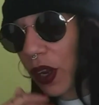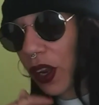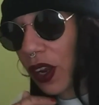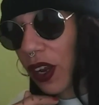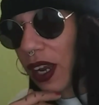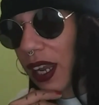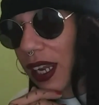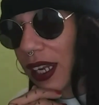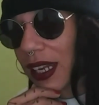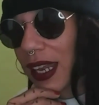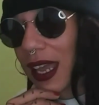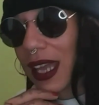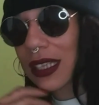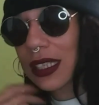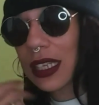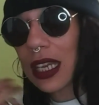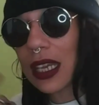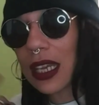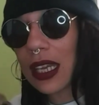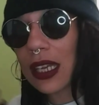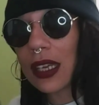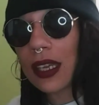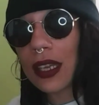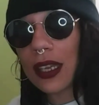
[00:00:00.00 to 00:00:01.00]
are like not
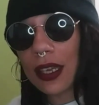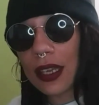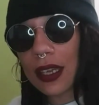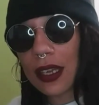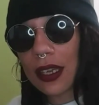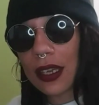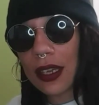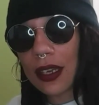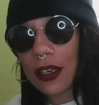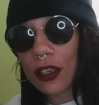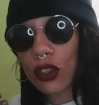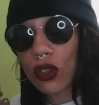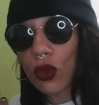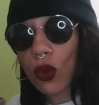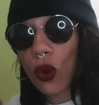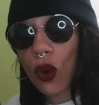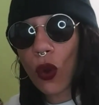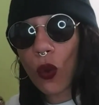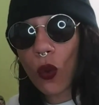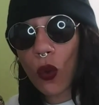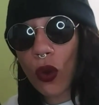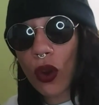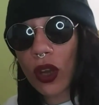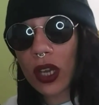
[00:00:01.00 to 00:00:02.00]
taking heed to
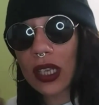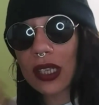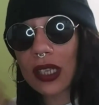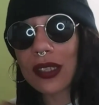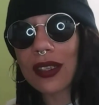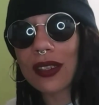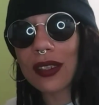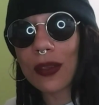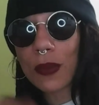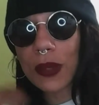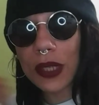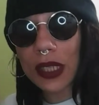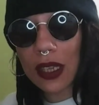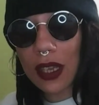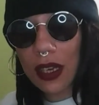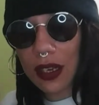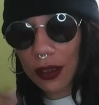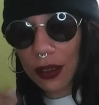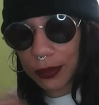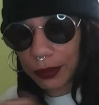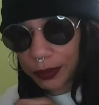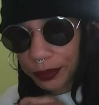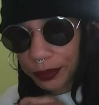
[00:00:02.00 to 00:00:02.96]
her warnings. It's upsetting.